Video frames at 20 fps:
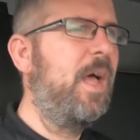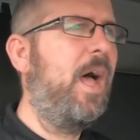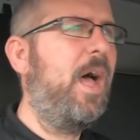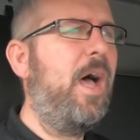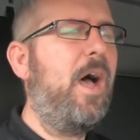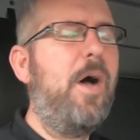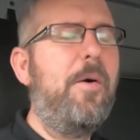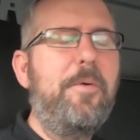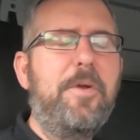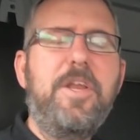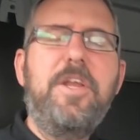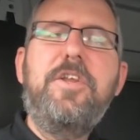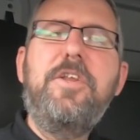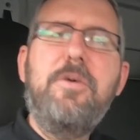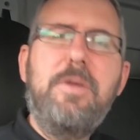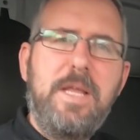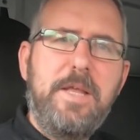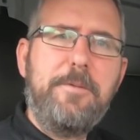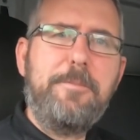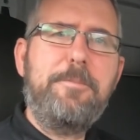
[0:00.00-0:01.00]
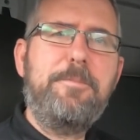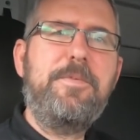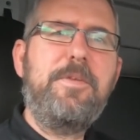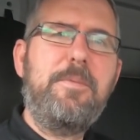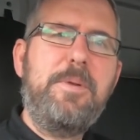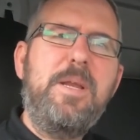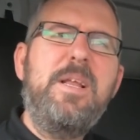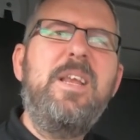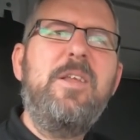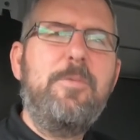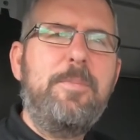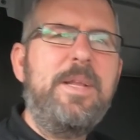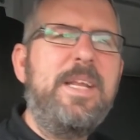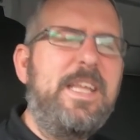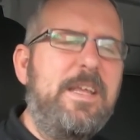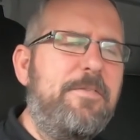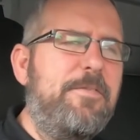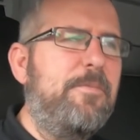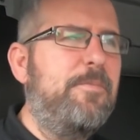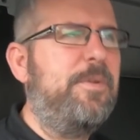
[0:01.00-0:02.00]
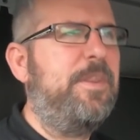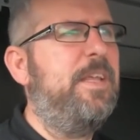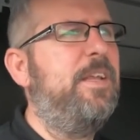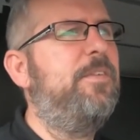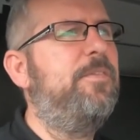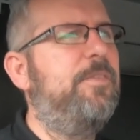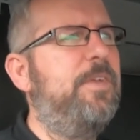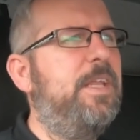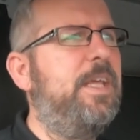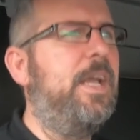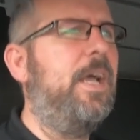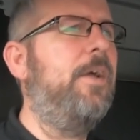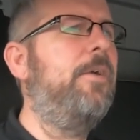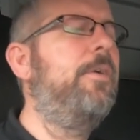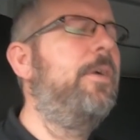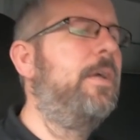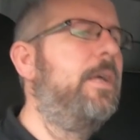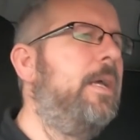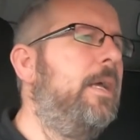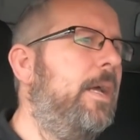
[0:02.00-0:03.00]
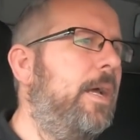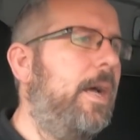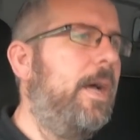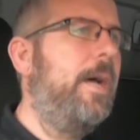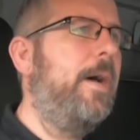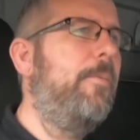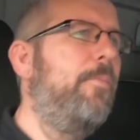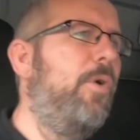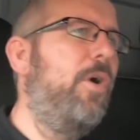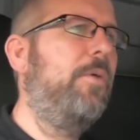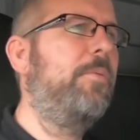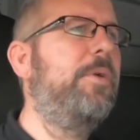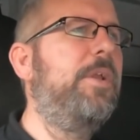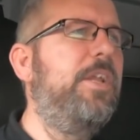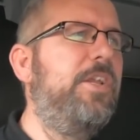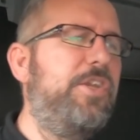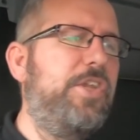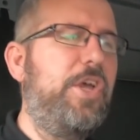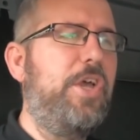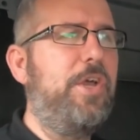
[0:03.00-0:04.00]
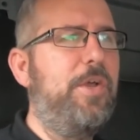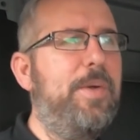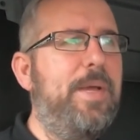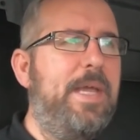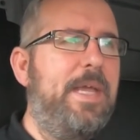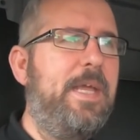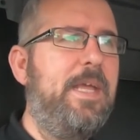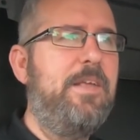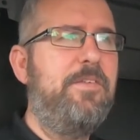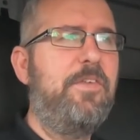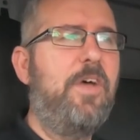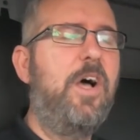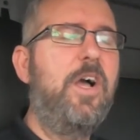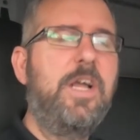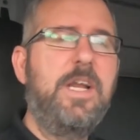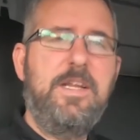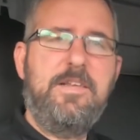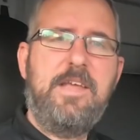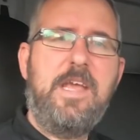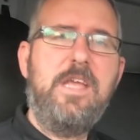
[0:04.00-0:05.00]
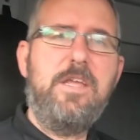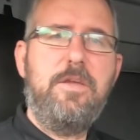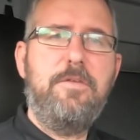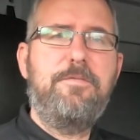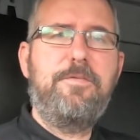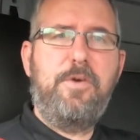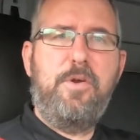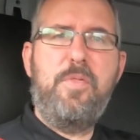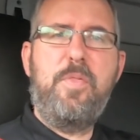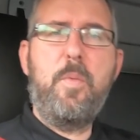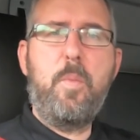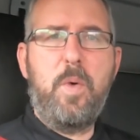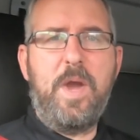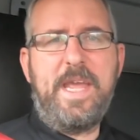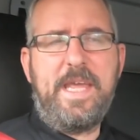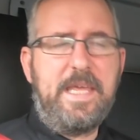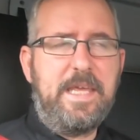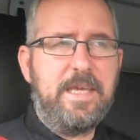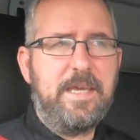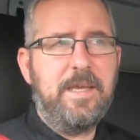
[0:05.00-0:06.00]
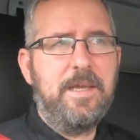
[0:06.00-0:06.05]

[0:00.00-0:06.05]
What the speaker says: I'm going to do something a little bit different with this video. What I'm going to do is I'm going to take you through the week.